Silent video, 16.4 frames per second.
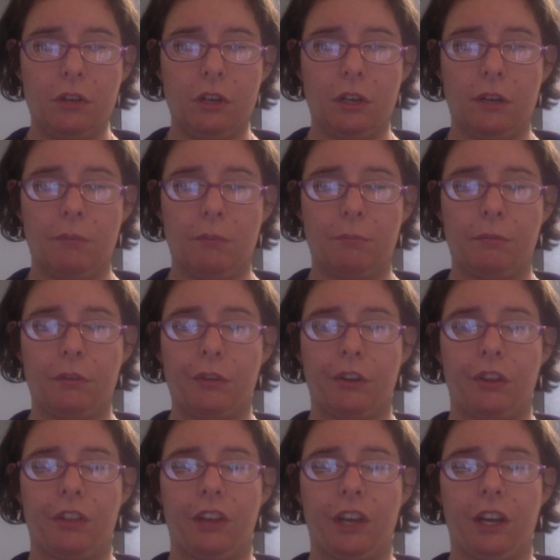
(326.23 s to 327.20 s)
Um, because
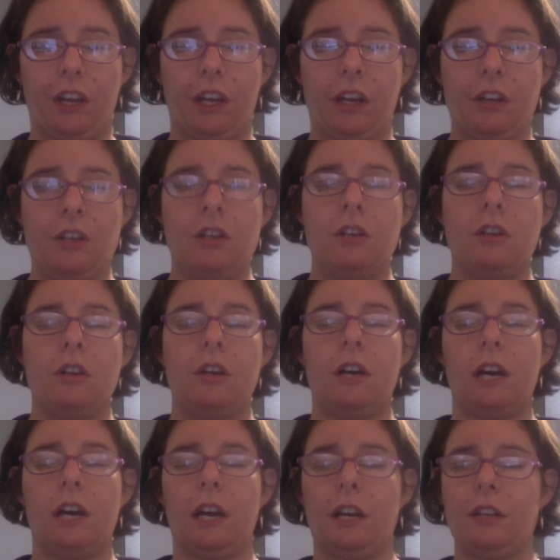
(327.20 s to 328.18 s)
I think I,
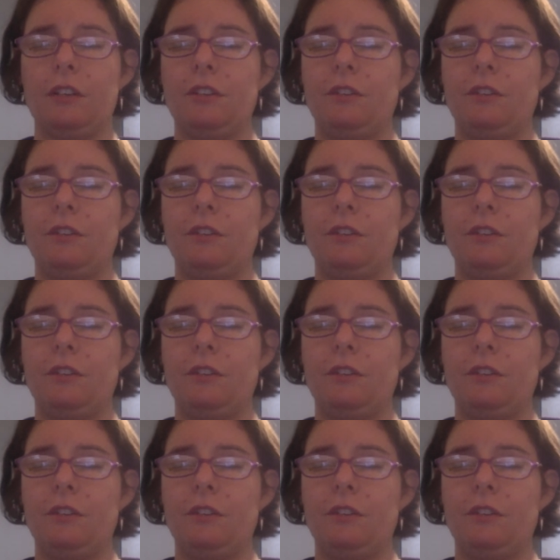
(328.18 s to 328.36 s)
I